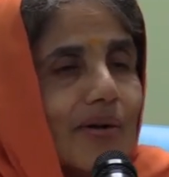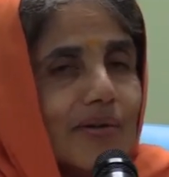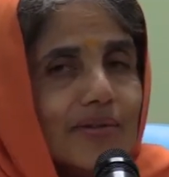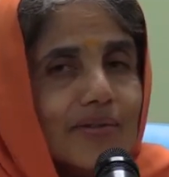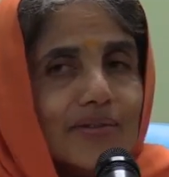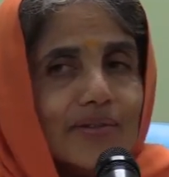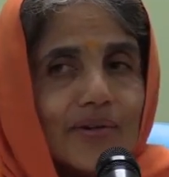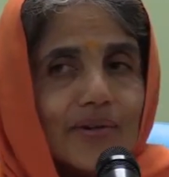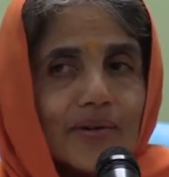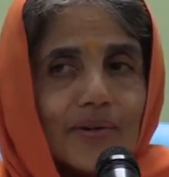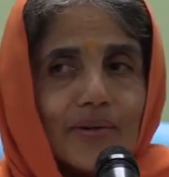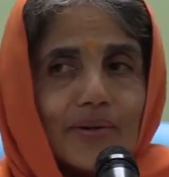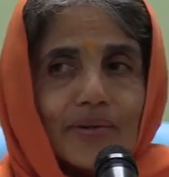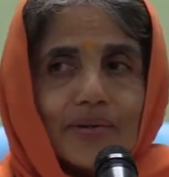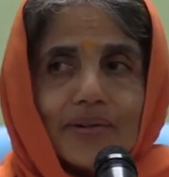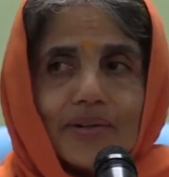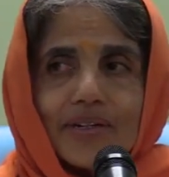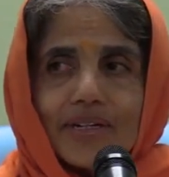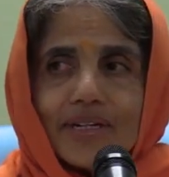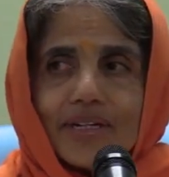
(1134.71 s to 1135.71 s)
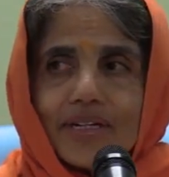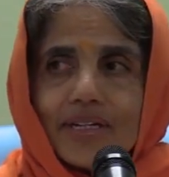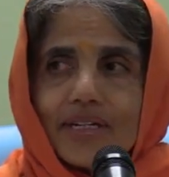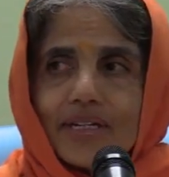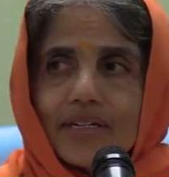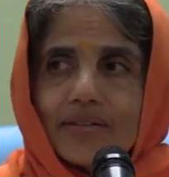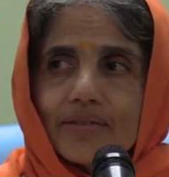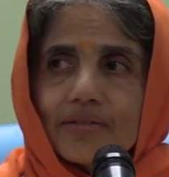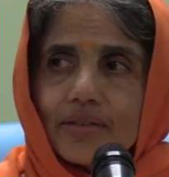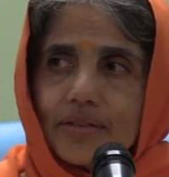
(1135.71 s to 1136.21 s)
So,
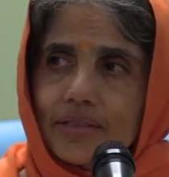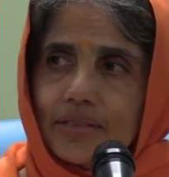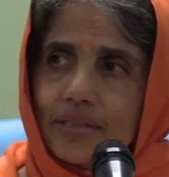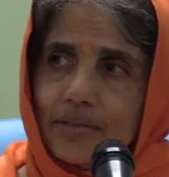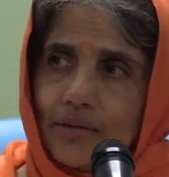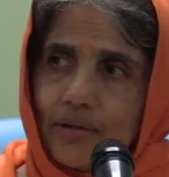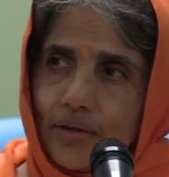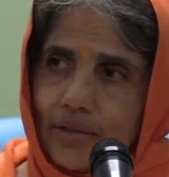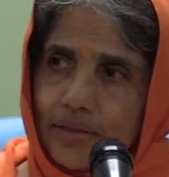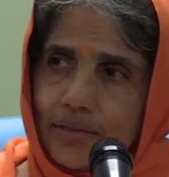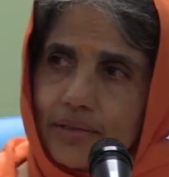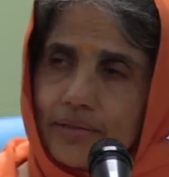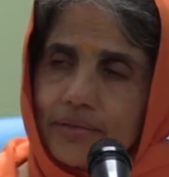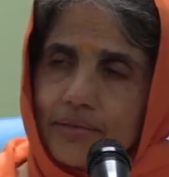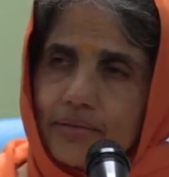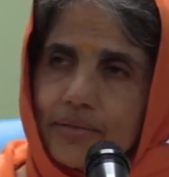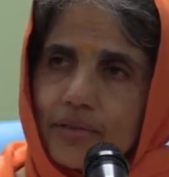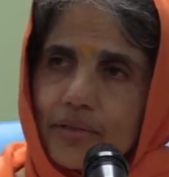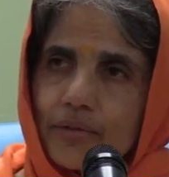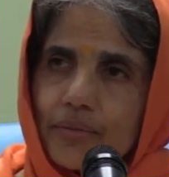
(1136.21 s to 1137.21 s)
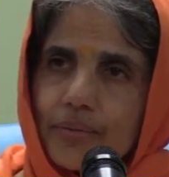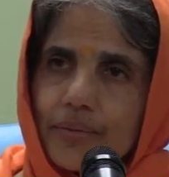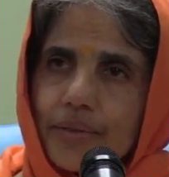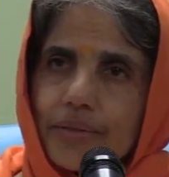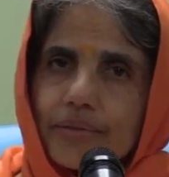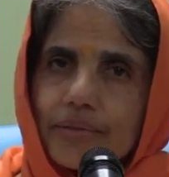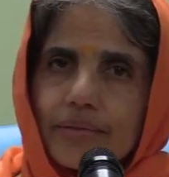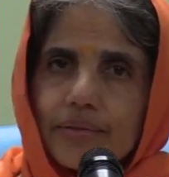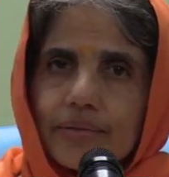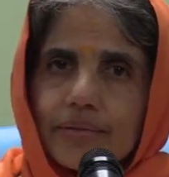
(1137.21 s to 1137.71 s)
in all these
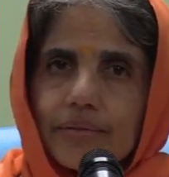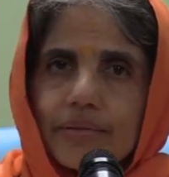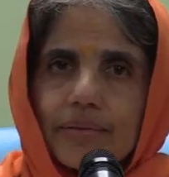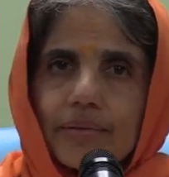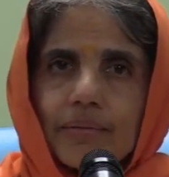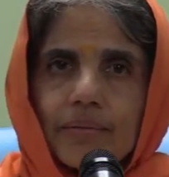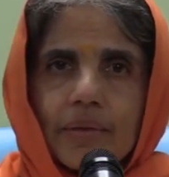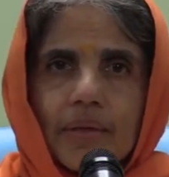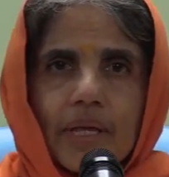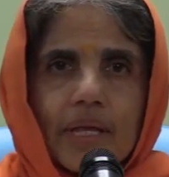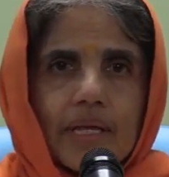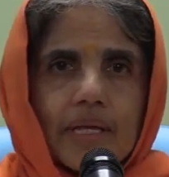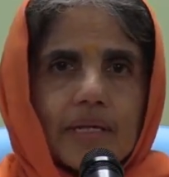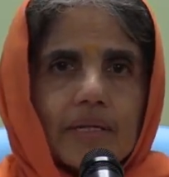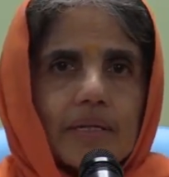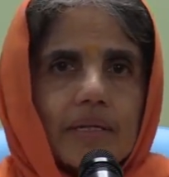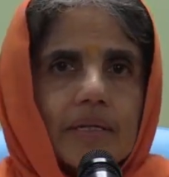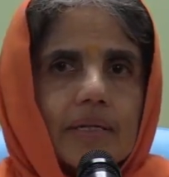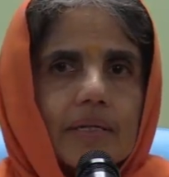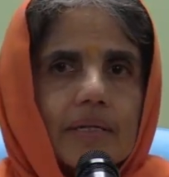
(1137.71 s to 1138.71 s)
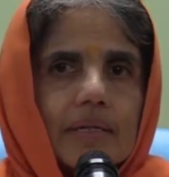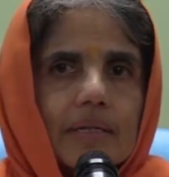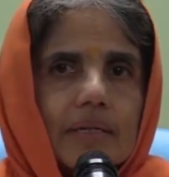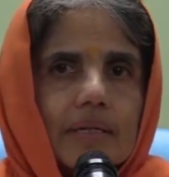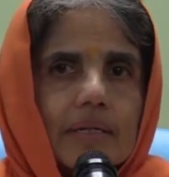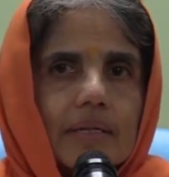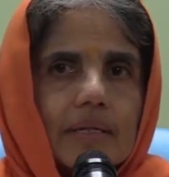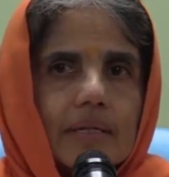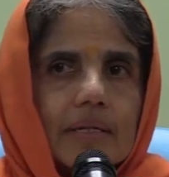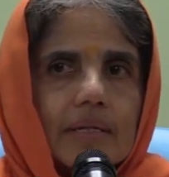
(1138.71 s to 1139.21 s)
situations where
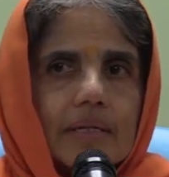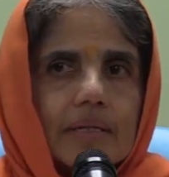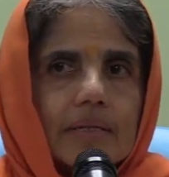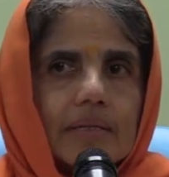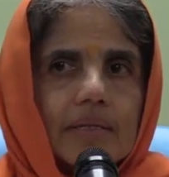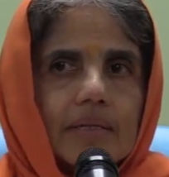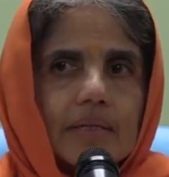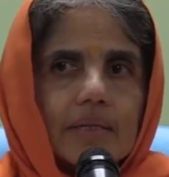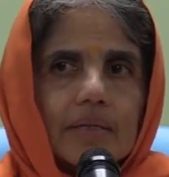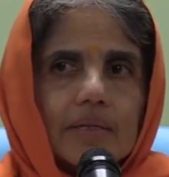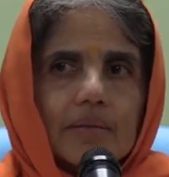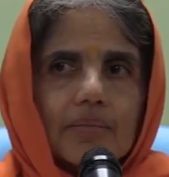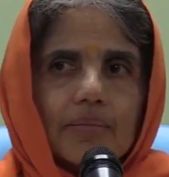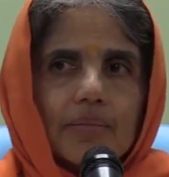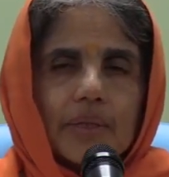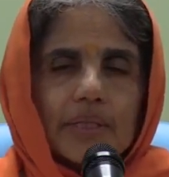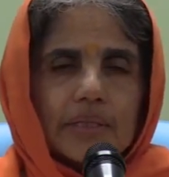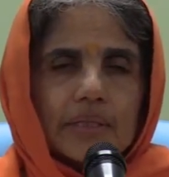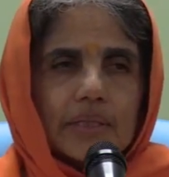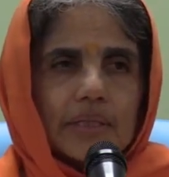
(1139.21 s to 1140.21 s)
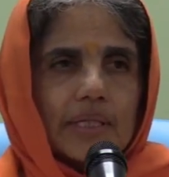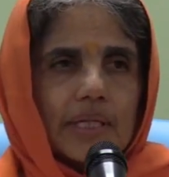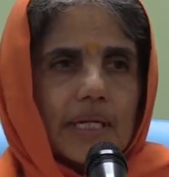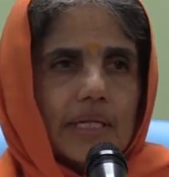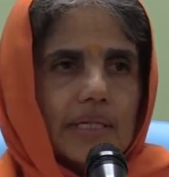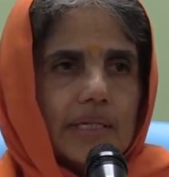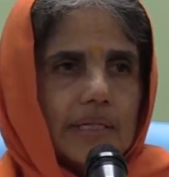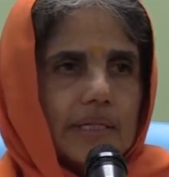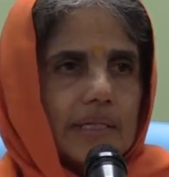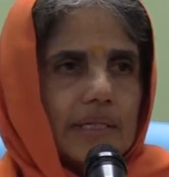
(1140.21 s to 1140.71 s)
the
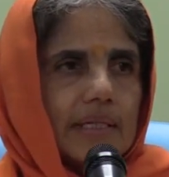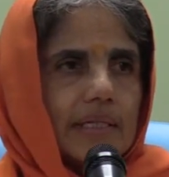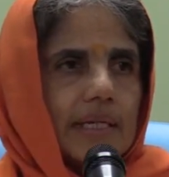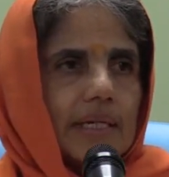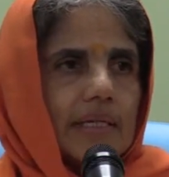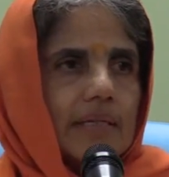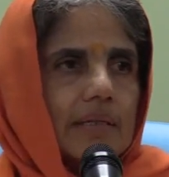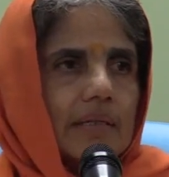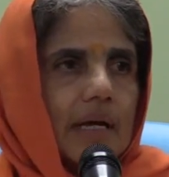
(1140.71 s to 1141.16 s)
personality gets